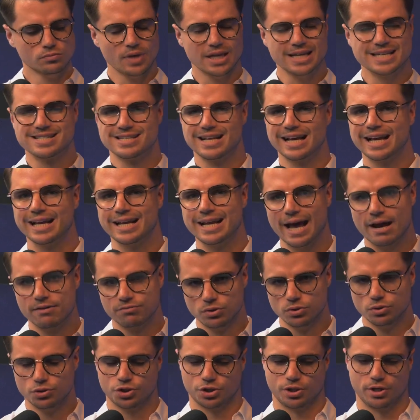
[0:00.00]
is like an
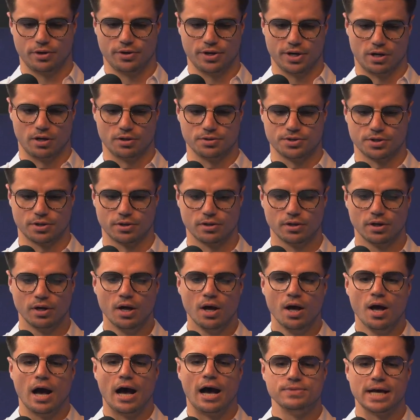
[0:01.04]
evolutionary hunter
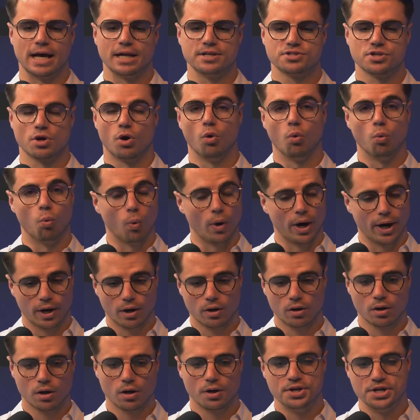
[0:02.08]
that's
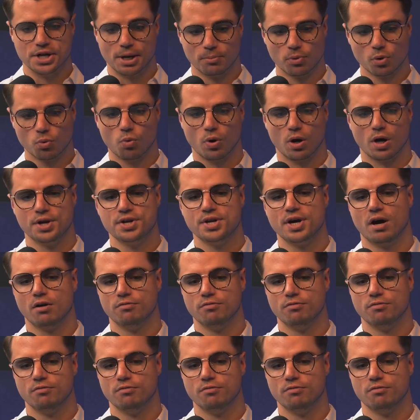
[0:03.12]
aware, number one,